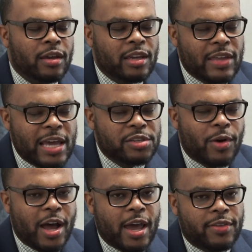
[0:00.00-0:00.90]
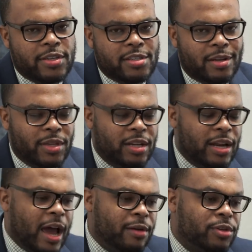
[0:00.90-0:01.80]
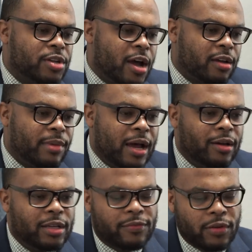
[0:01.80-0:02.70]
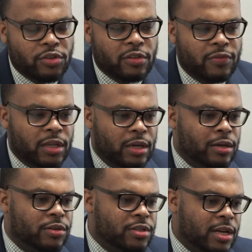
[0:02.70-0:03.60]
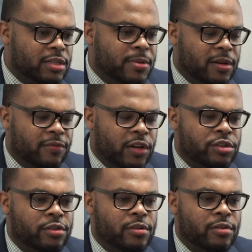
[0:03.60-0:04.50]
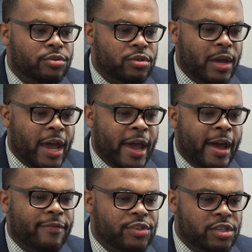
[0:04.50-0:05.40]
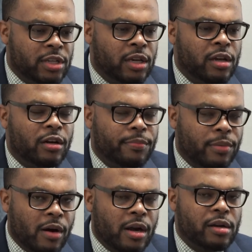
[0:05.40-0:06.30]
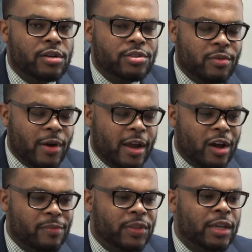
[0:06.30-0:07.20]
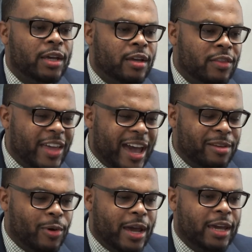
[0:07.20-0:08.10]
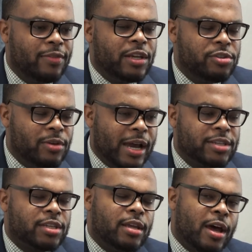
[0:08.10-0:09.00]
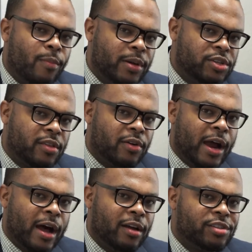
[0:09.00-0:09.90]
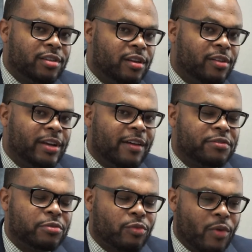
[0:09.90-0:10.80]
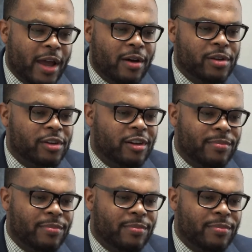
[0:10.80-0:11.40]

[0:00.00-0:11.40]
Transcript: And that's why this is something that I will talk about in future videos that it's beneficial to have senior partners around. That way that you guys can help each other out. You don't have to round on your